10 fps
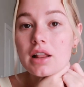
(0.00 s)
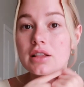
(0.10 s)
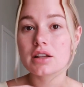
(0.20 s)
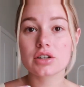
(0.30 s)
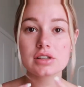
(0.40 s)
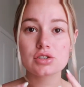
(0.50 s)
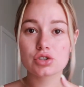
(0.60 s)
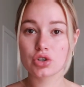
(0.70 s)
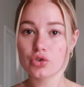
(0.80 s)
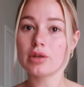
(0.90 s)
literally
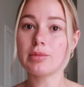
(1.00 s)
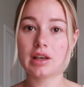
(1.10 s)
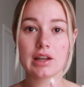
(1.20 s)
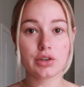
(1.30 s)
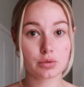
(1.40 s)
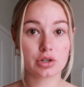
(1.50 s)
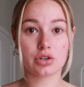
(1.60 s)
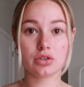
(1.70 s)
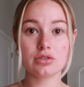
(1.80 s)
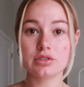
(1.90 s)
screaming at the
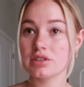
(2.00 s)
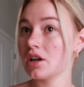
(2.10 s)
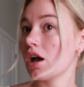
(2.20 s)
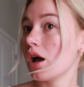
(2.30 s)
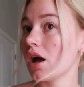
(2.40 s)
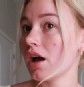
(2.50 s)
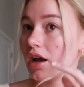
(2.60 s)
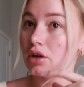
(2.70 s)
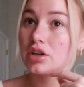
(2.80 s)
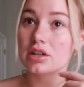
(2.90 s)
world.
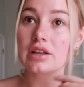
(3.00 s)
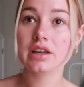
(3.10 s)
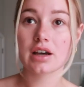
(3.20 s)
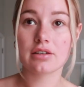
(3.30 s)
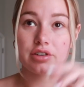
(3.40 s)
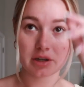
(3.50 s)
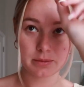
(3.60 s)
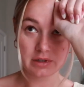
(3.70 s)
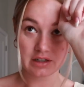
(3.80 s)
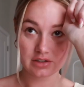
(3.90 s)
I could like cover it
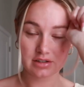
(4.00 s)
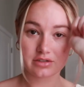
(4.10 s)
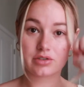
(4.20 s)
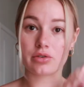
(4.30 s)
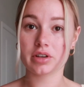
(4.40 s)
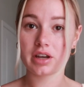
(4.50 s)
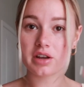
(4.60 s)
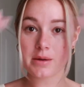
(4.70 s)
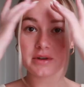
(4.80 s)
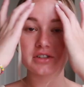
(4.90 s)
but I just don't really care
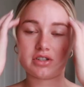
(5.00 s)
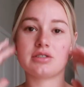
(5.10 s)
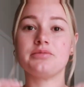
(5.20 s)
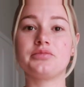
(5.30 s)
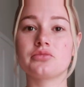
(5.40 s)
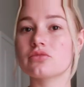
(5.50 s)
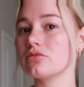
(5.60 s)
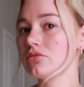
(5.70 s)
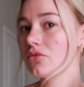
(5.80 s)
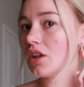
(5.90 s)
that much.
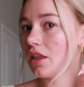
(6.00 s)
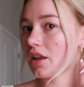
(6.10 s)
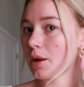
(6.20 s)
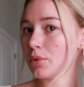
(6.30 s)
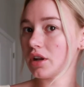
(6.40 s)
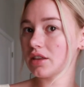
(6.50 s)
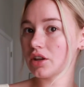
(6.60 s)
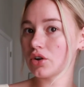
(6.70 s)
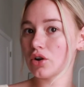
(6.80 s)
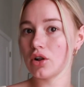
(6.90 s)
Then I put in
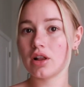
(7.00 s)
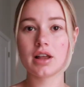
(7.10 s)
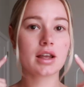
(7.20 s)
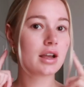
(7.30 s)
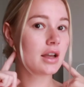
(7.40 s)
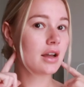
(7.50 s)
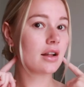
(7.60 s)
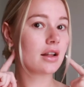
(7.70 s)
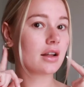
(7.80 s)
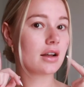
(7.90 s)
little
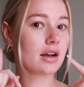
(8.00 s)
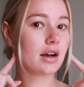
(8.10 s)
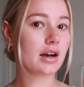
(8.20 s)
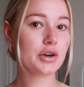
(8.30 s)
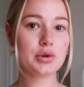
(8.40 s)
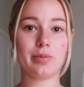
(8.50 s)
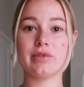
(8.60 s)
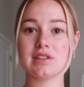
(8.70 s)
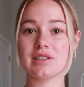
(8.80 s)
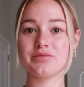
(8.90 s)
uh,
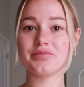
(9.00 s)
hoops.